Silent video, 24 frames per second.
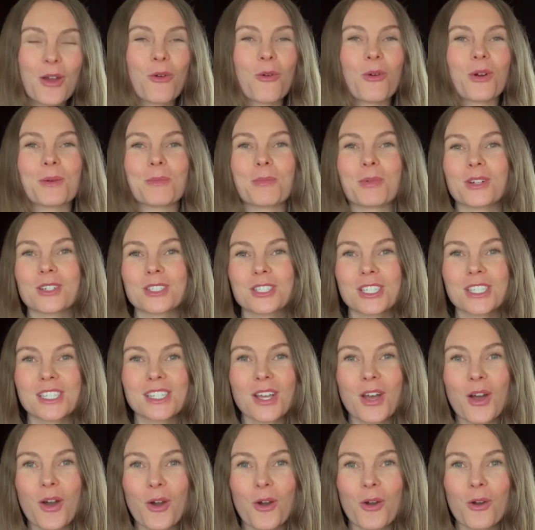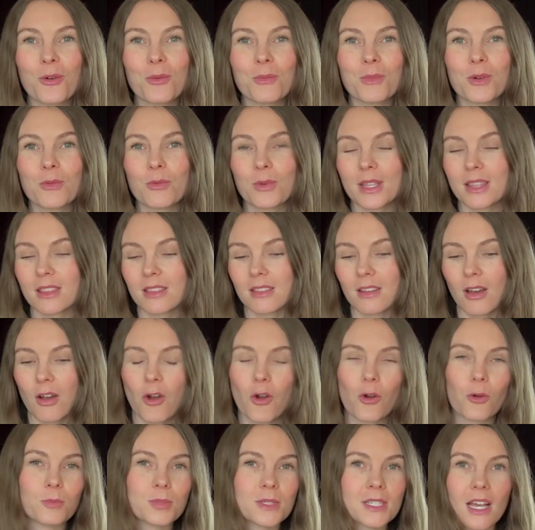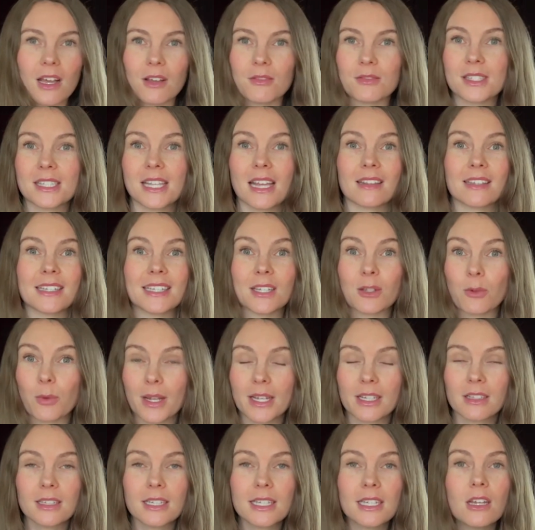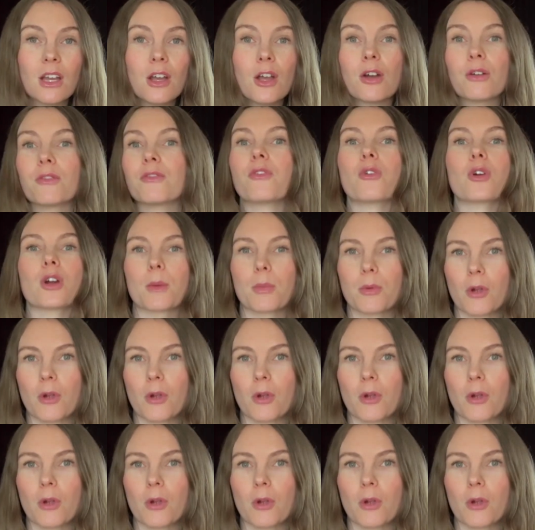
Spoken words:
or purchase a home with the hopes of selling it quickly for a